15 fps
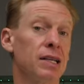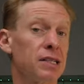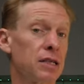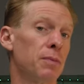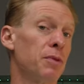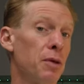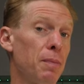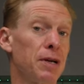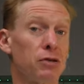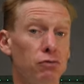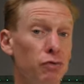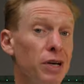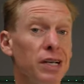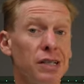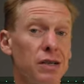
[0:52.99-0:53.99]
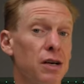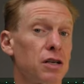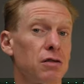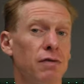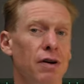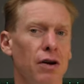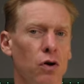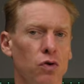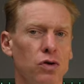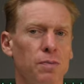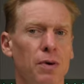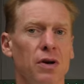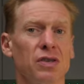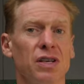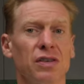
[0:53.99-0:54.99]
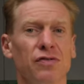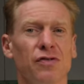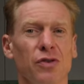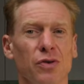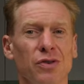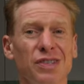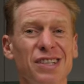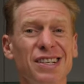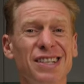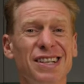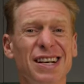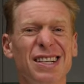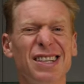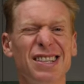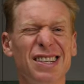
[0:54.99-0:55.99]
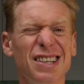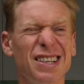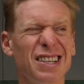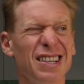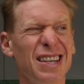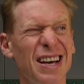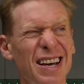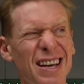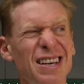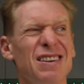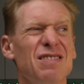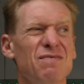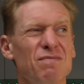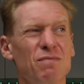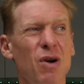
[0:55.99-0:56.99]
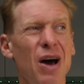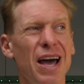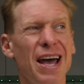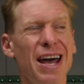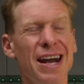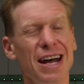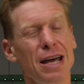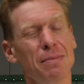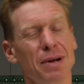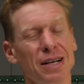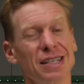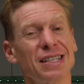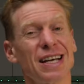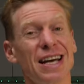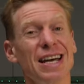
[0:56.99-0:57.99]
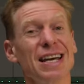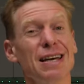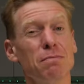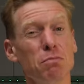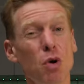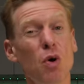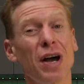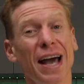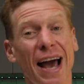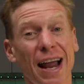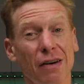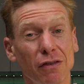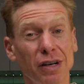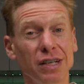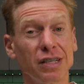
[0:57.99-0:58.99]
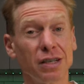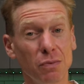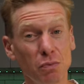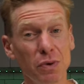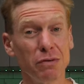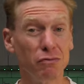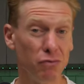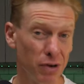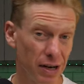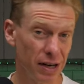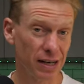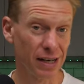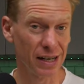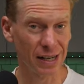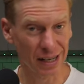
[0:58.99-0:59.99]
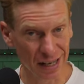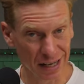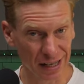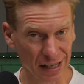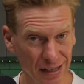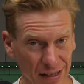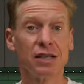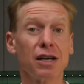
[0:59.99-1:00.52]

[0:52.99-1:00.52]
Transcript: And some of the best research around ultra processed foods suggests that they might enable us to eat more calories than we really need.